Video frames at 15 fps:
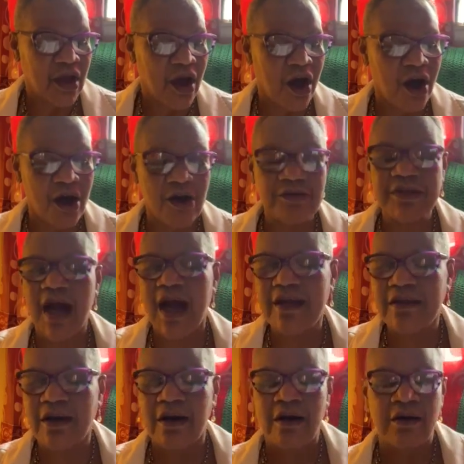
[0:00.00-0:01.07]
All
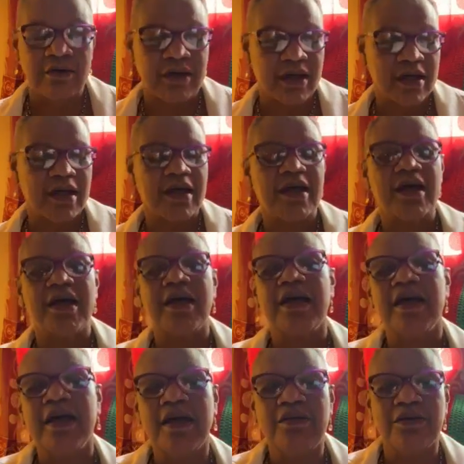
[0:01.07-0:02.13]
night long,
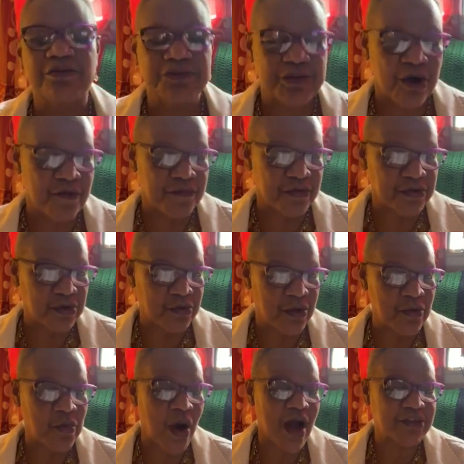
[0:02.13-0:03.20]
he looked over you, he
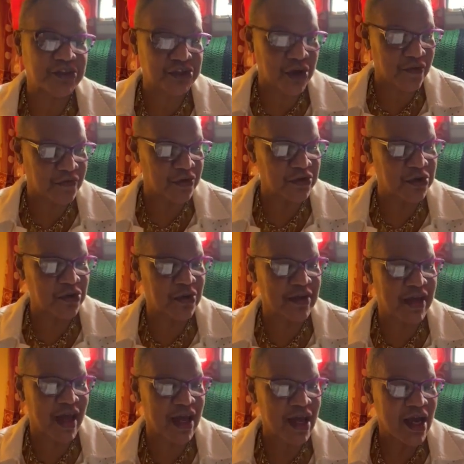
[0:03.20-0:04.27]
watched over you,
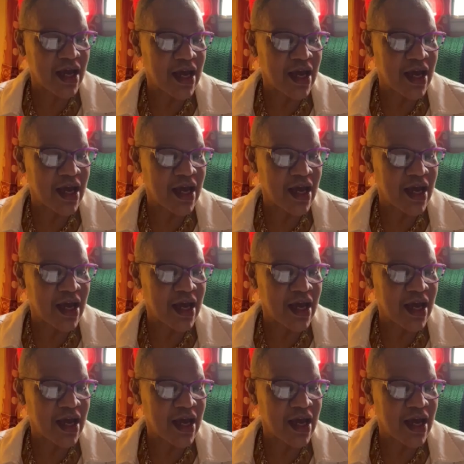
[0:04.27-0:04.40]
and